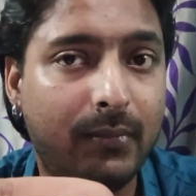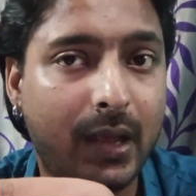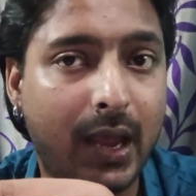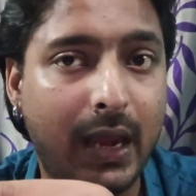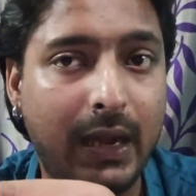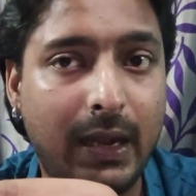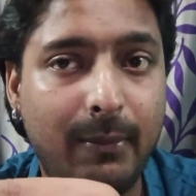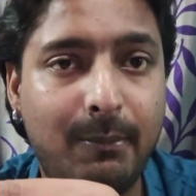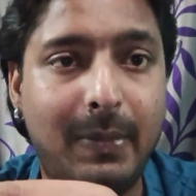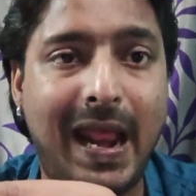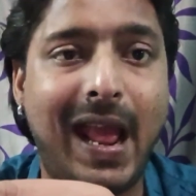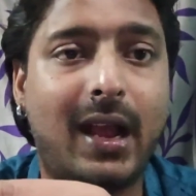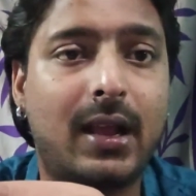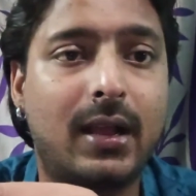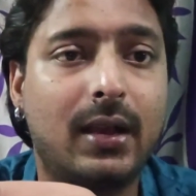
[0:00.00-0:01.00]
any
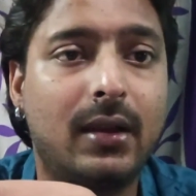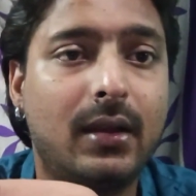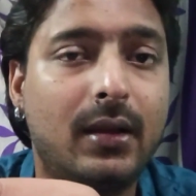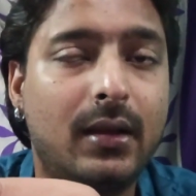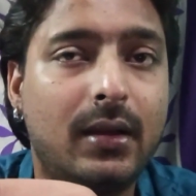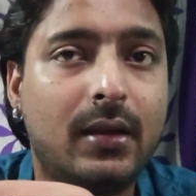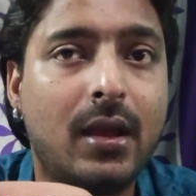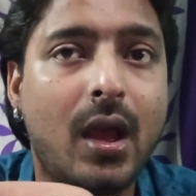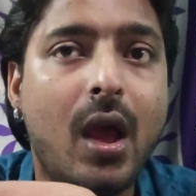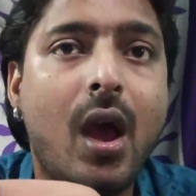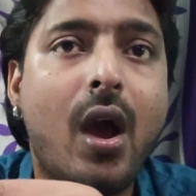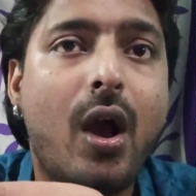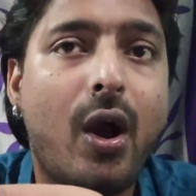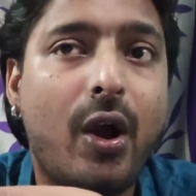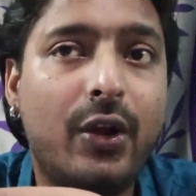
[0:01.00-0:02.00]
black color
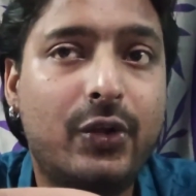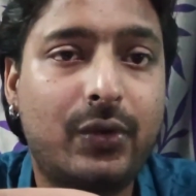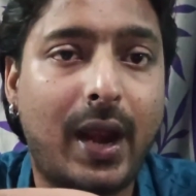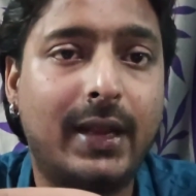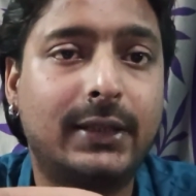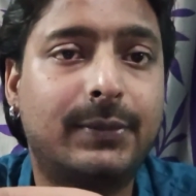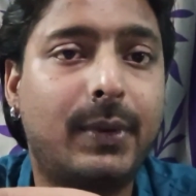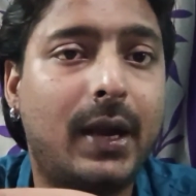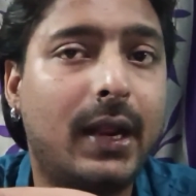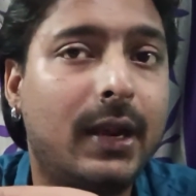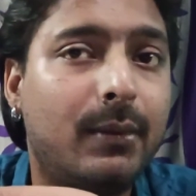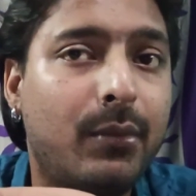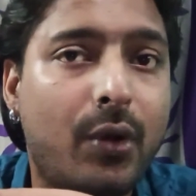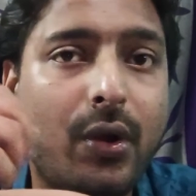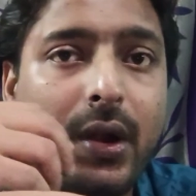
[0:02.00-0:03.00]
or
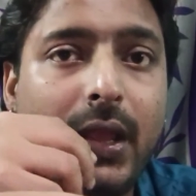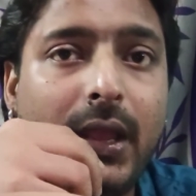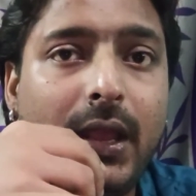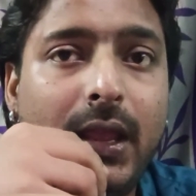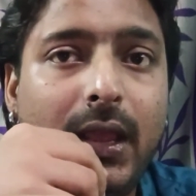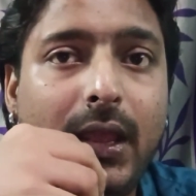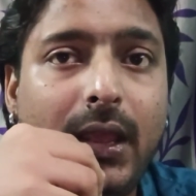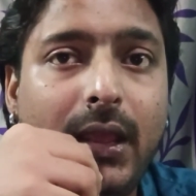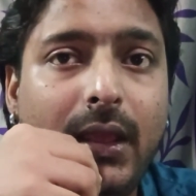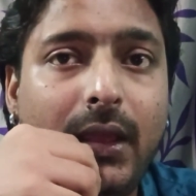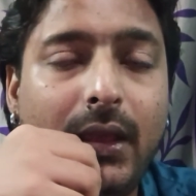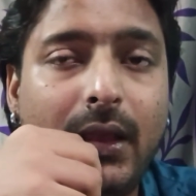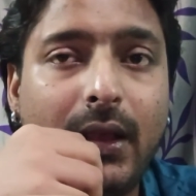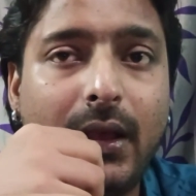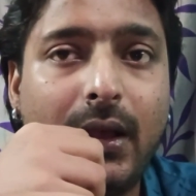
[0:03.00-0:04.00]
transparent
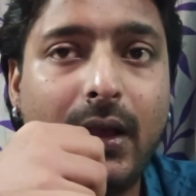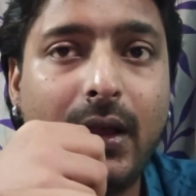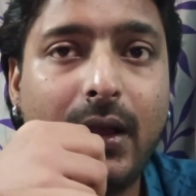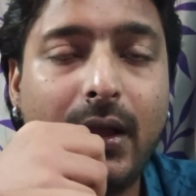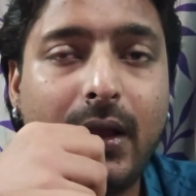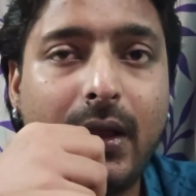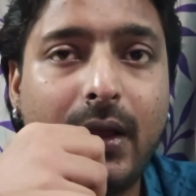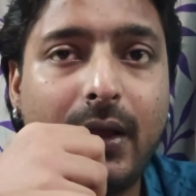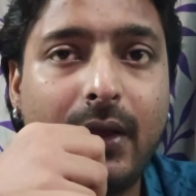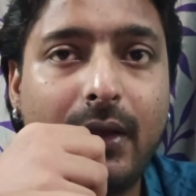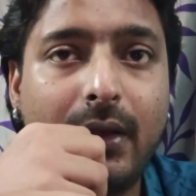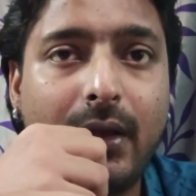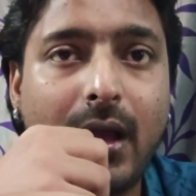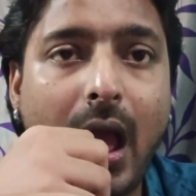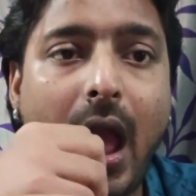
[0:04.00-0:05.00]
body,
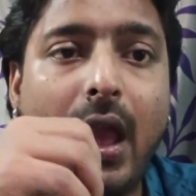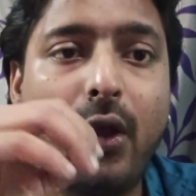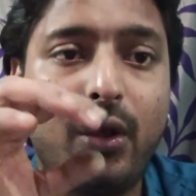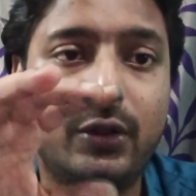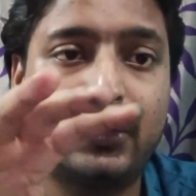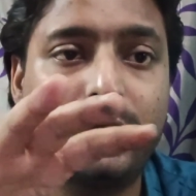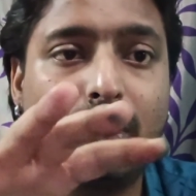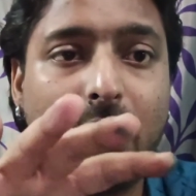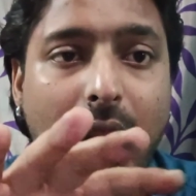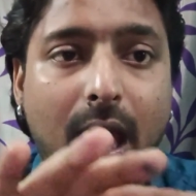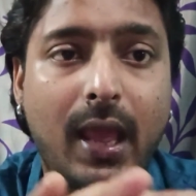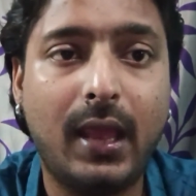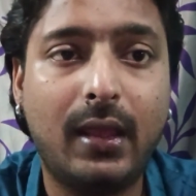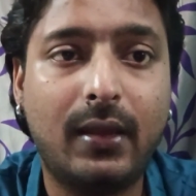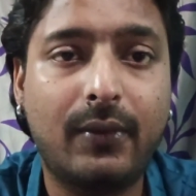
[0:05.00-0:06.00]
I also
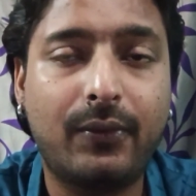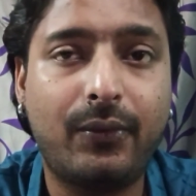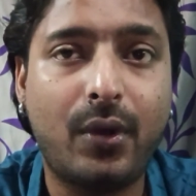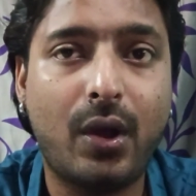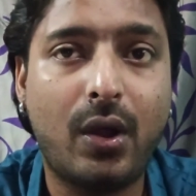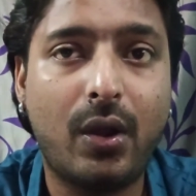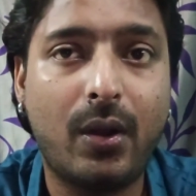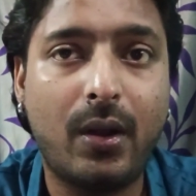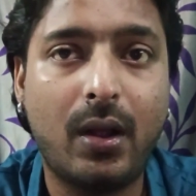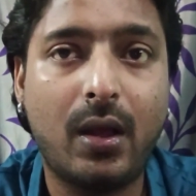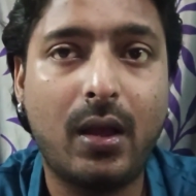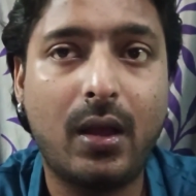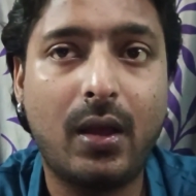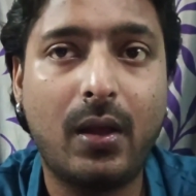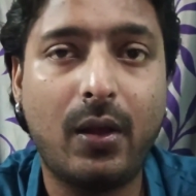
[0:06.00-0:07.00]
like for
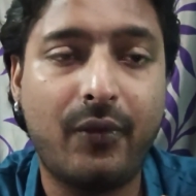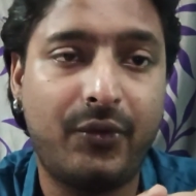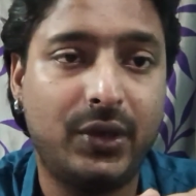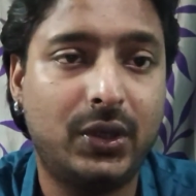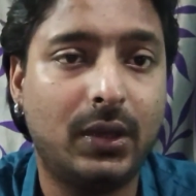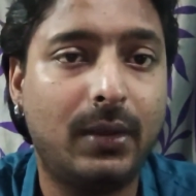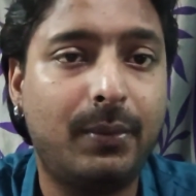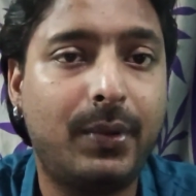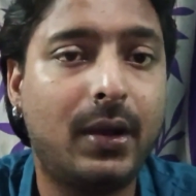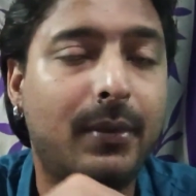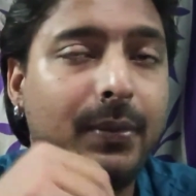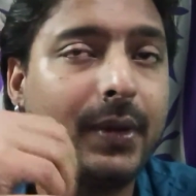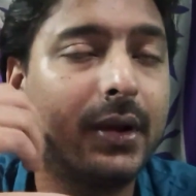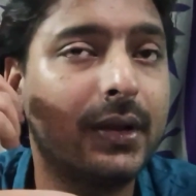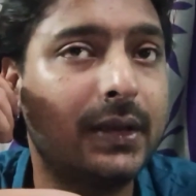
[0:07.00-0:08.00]
official
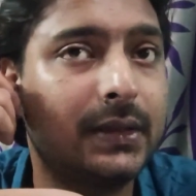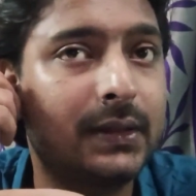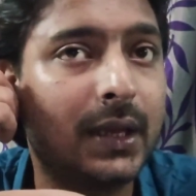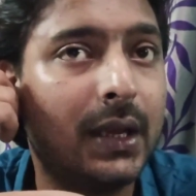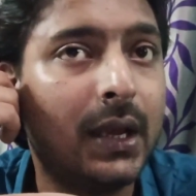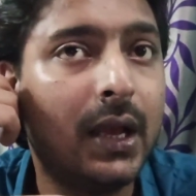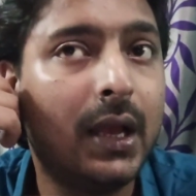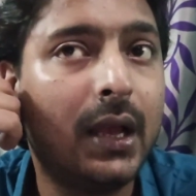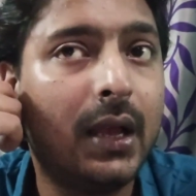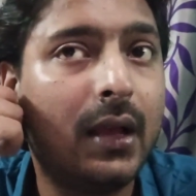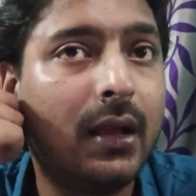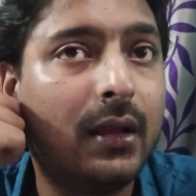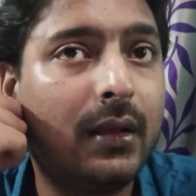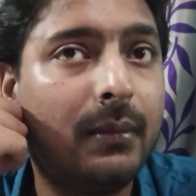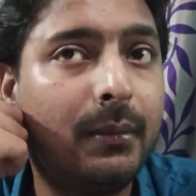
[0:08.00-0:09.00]
purpose,
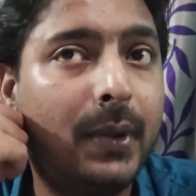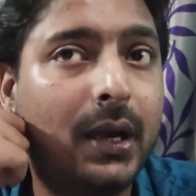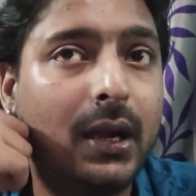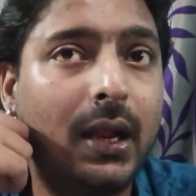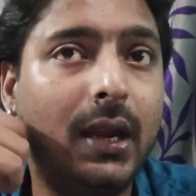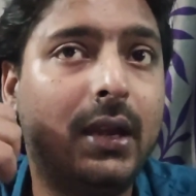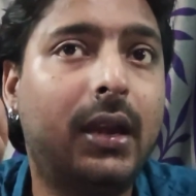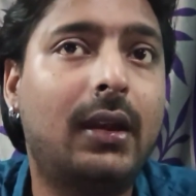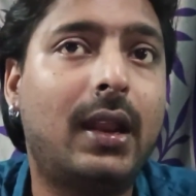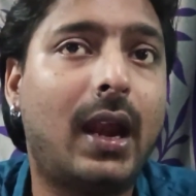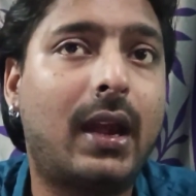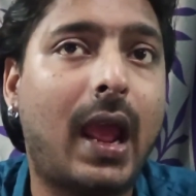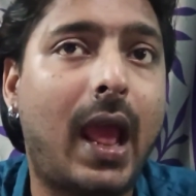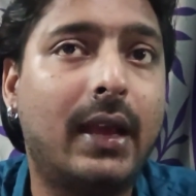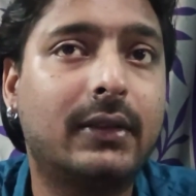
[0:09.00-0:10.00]
but it
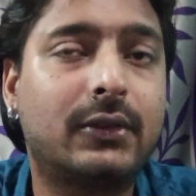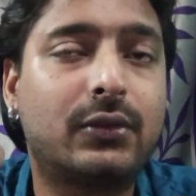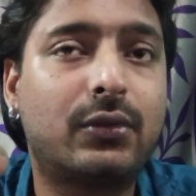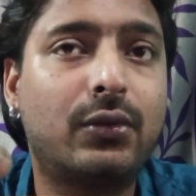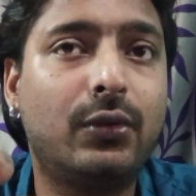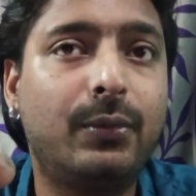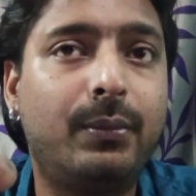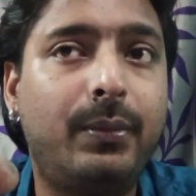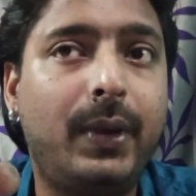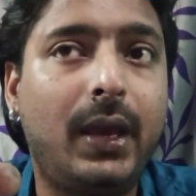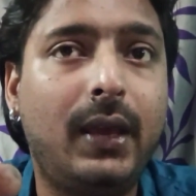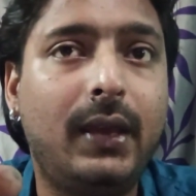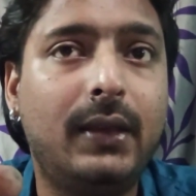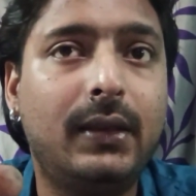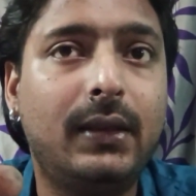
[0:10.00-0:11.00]
that has to
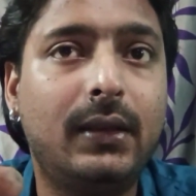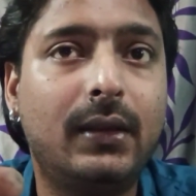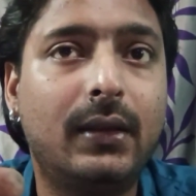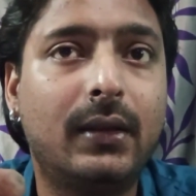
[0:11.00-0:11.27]
be